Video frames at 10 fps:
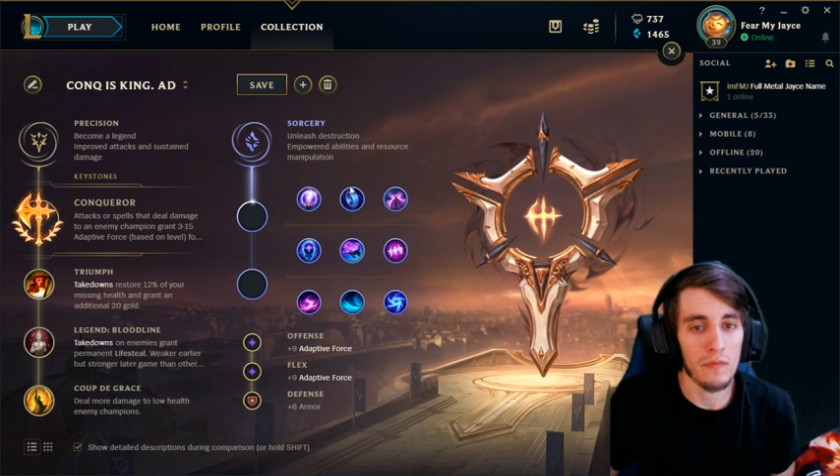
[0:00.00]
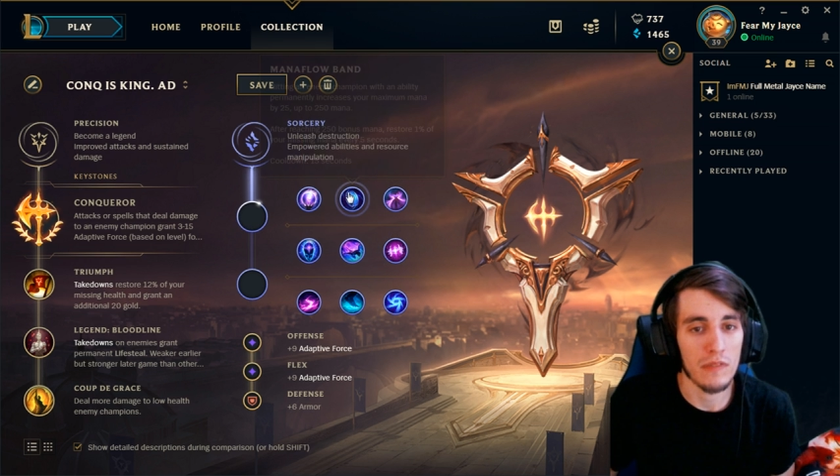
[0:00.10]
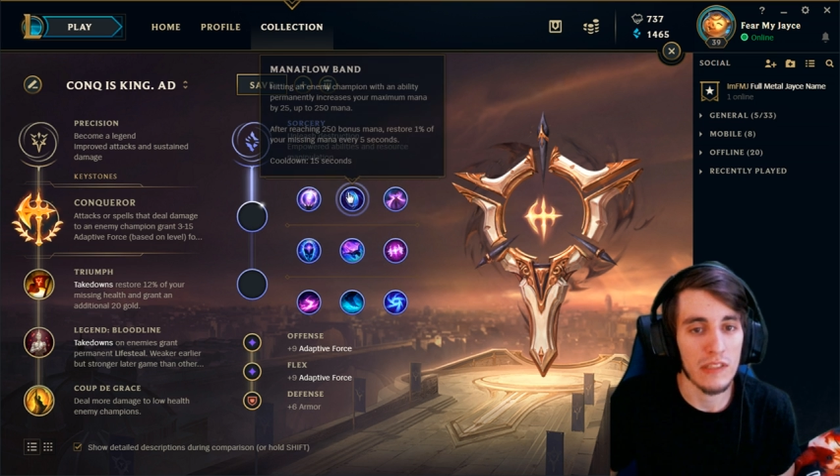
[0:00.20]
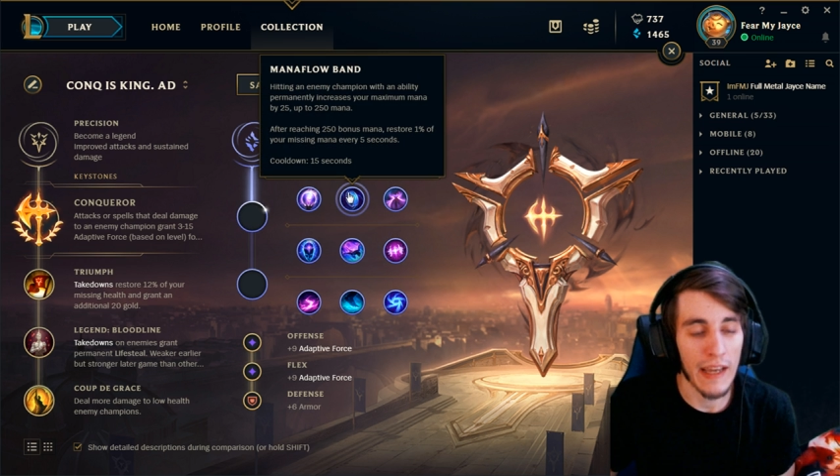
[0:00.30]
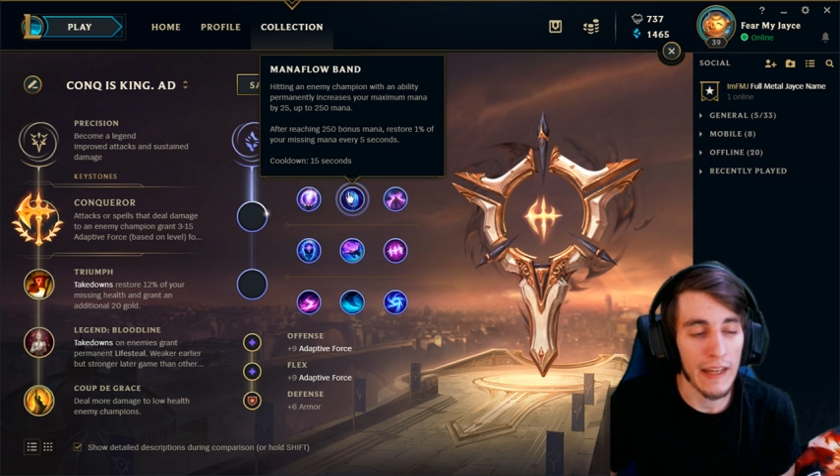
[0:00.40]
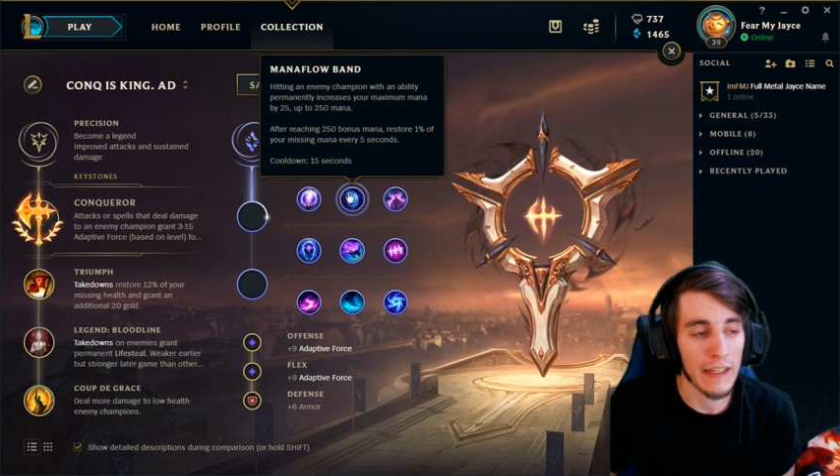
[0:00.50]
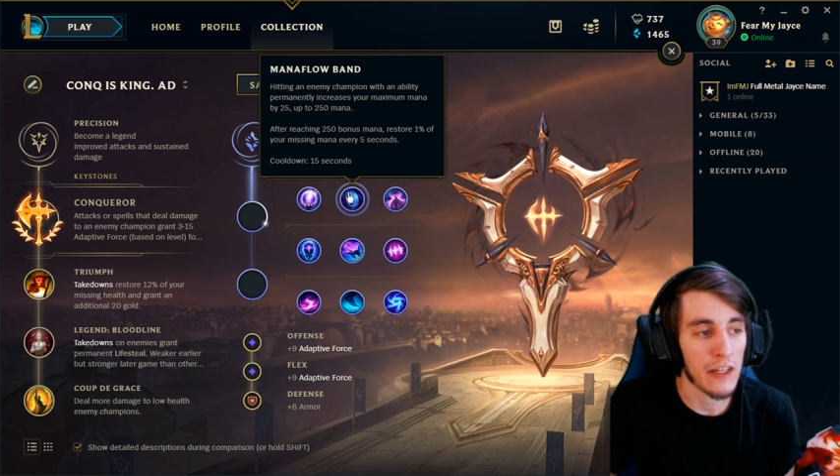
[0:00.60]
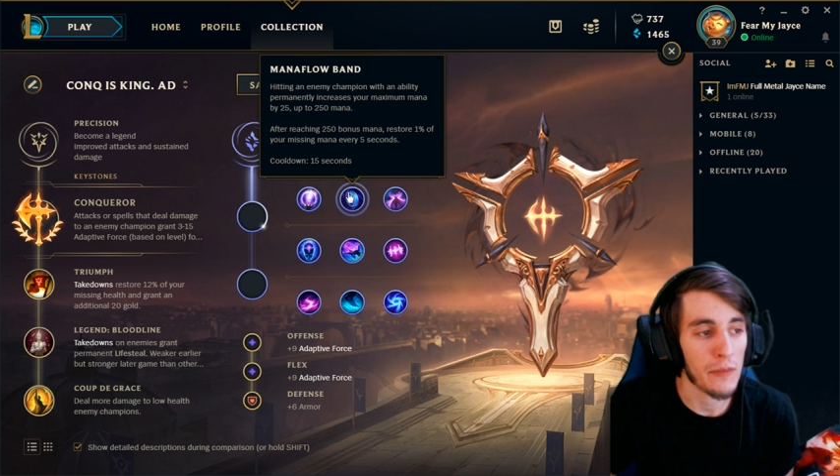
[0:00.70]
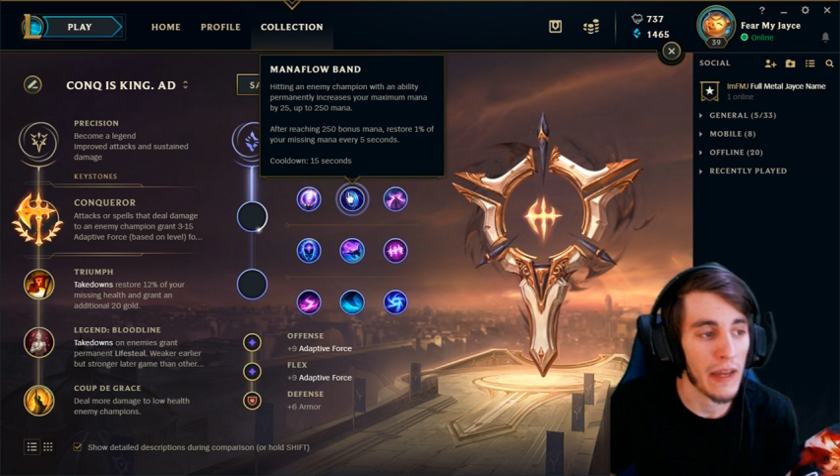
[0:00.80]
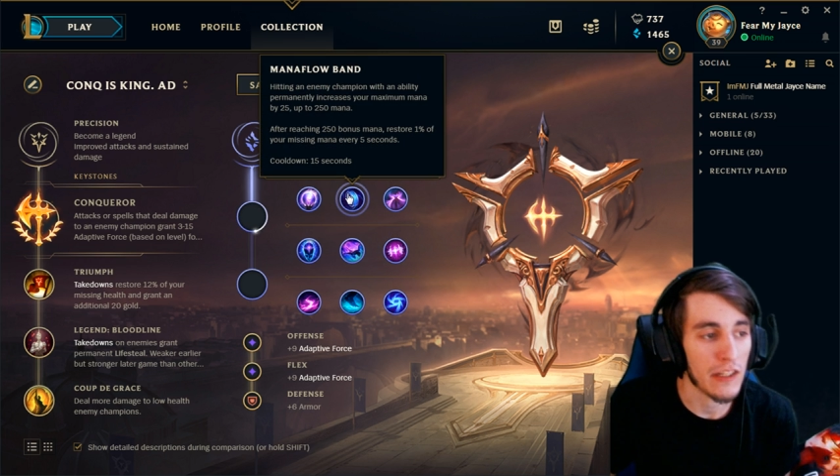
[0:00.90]

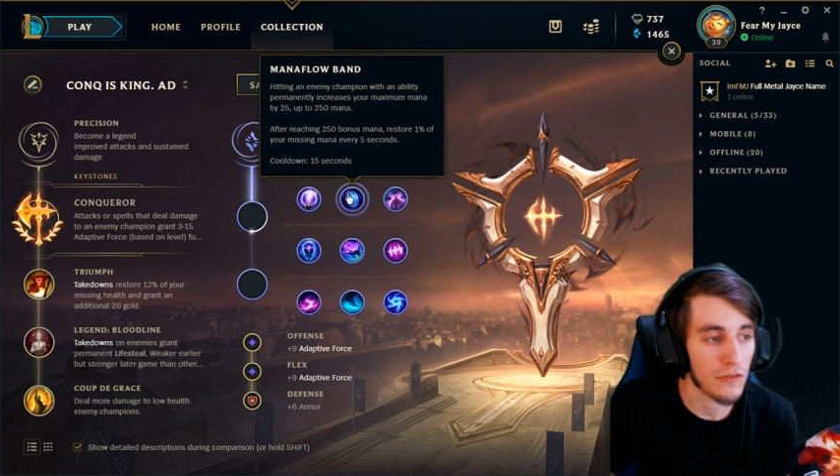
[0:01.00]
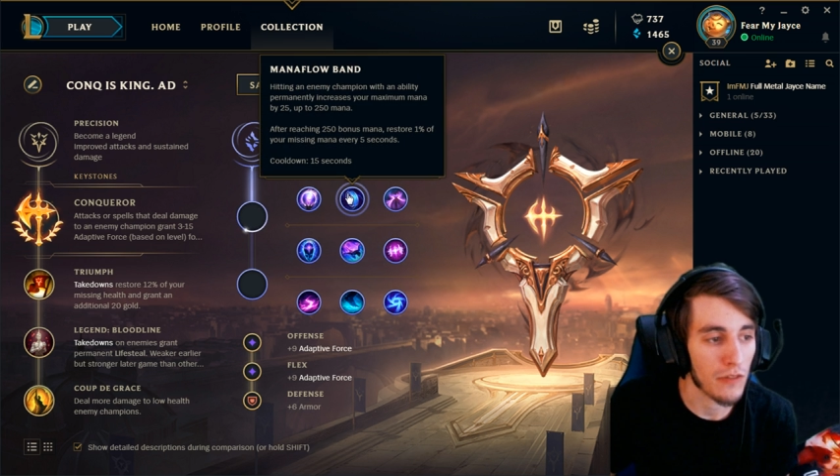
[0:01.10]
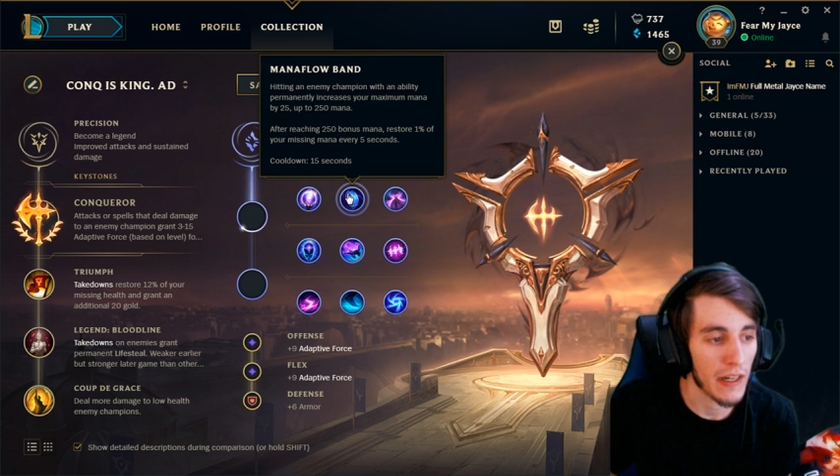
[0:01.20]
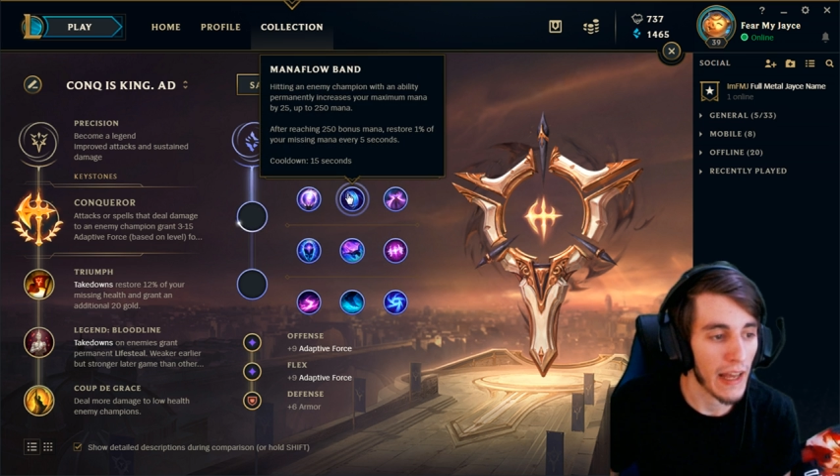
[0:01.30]
secondary page to run,